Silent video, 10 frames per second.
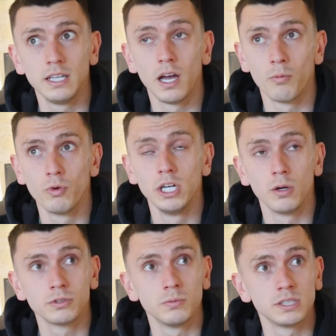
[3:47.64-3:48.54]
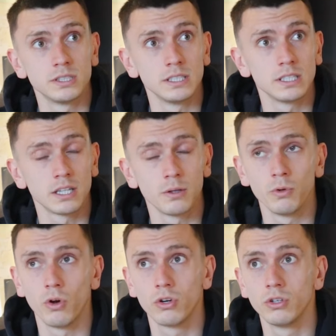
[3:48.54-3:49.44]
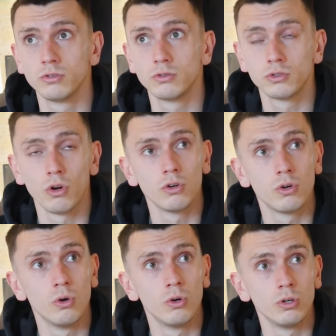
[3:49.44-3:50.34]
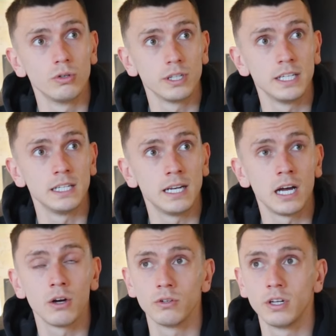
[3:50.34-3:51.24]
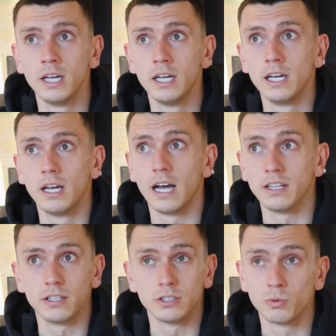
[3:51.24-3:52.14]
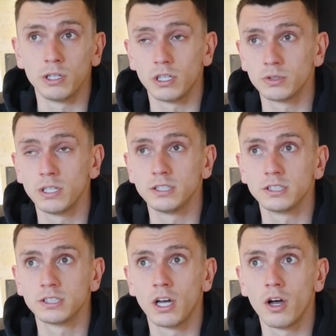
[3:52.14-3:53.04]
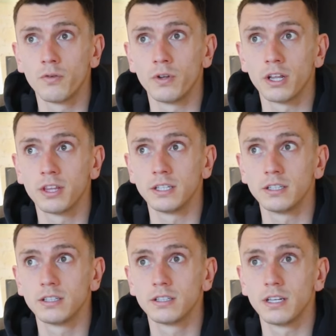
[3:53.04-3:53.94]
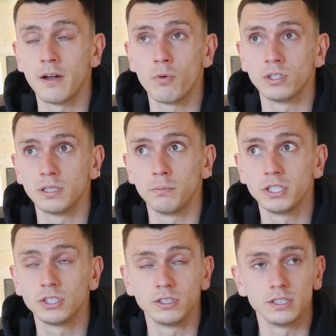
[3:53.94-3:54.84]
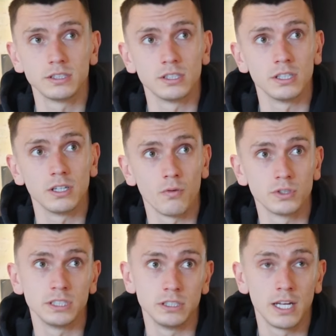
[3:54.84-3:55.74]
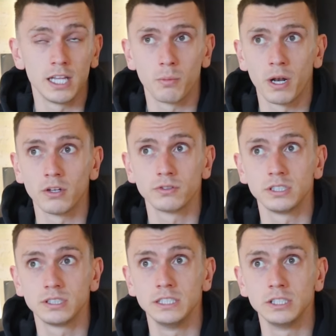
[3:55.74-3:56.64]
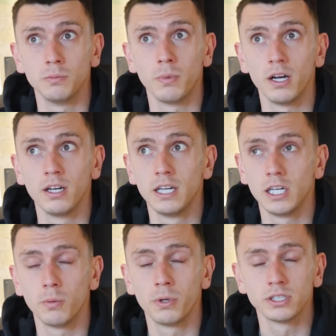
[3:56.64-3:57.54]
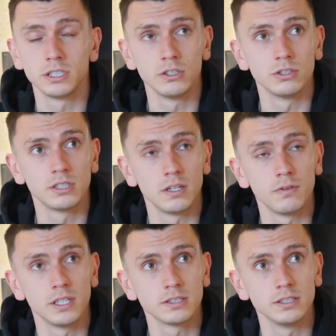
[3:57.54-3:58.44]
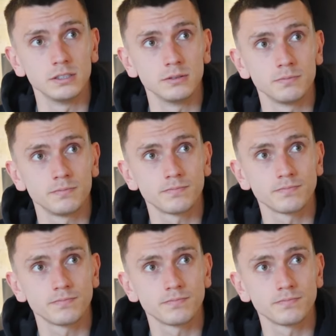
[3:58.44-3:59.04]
Yeah, I'm really optimistic. I think we've got a good, strong core here now, and as well as the staff. And I think everyone's ambitions is to obviously get in the playoffs this season, but it'll put us in good stead for next season.